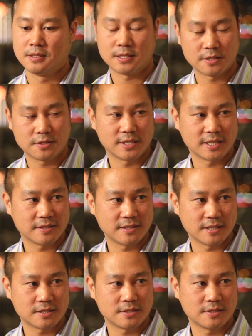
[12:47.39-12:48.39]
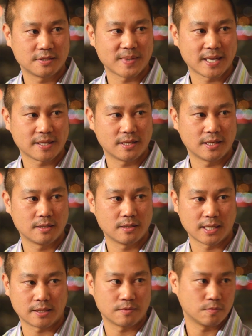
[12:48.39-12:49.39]
internet connections back then,
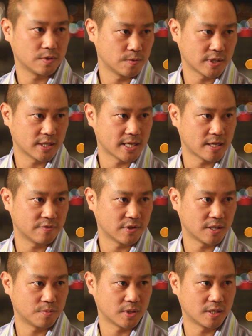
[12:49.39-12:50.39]
like we were working out of our